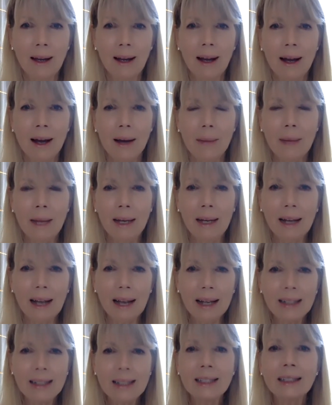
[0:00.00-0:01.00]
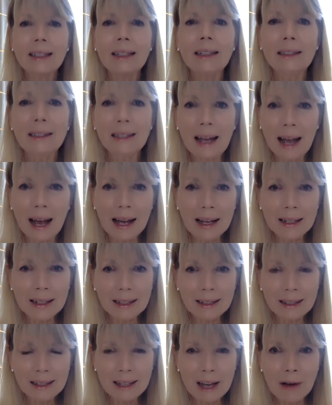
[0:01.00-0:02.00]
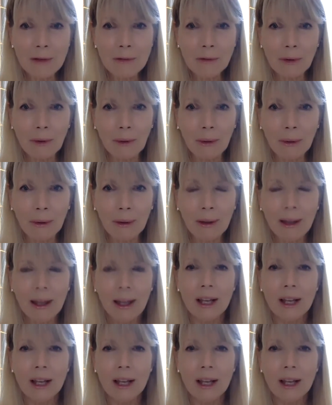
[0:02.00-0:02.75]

and excellent at several.